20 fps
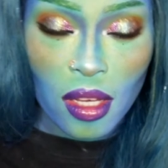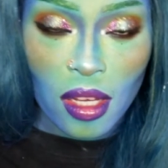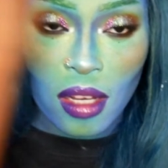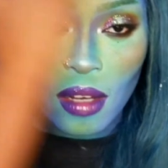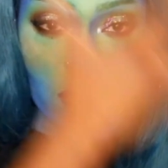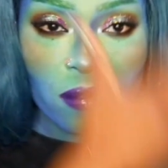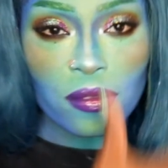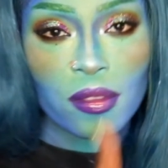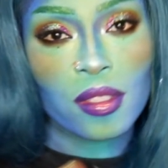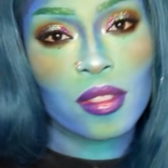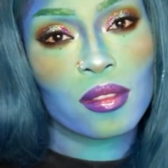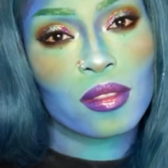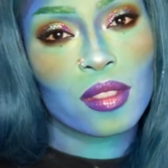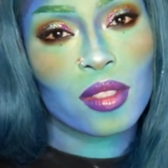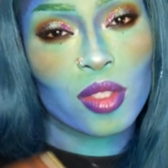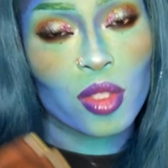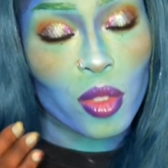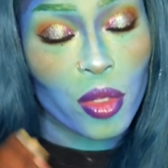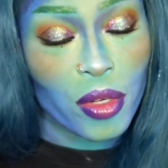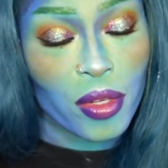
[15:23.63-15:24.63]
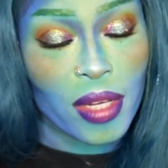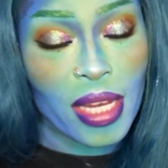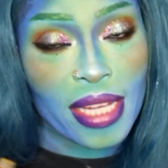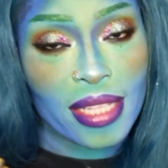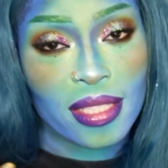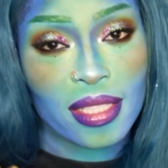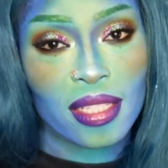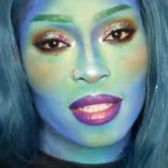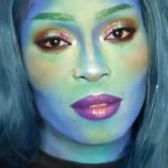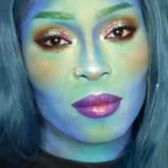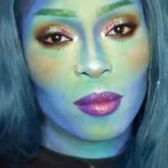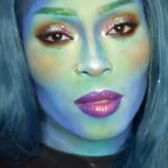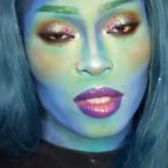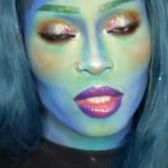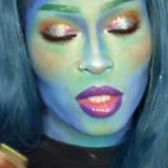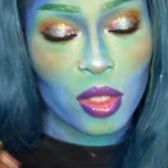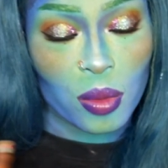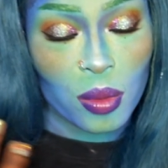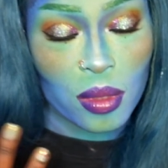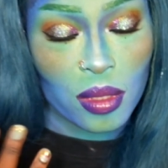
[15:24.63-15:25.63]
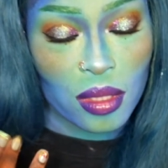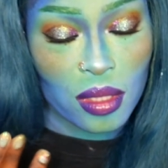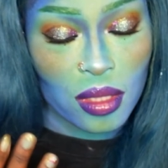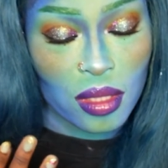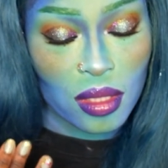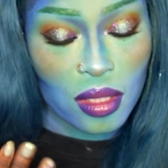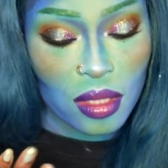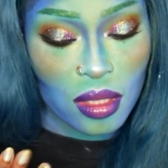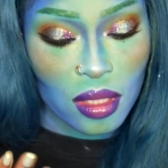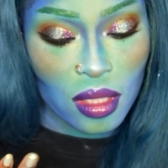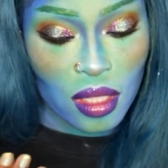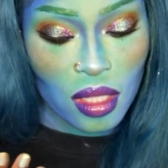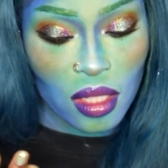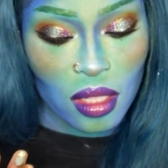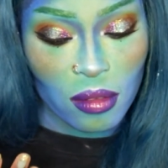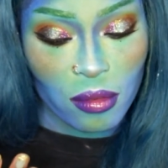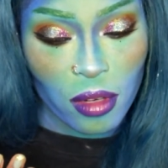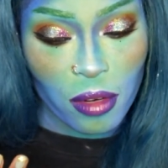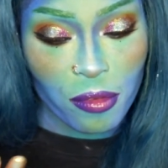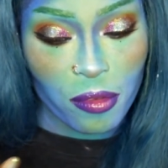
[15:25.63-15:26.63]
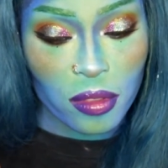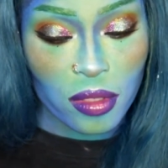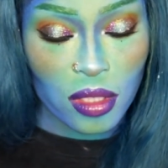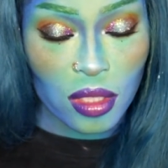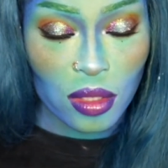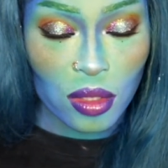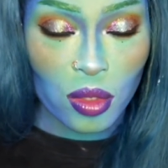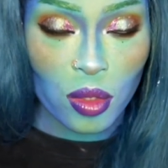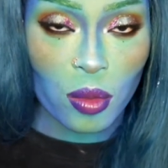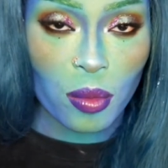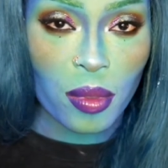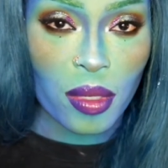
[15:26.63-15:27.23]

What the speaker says: of the tutorial I did, what she was referencing to.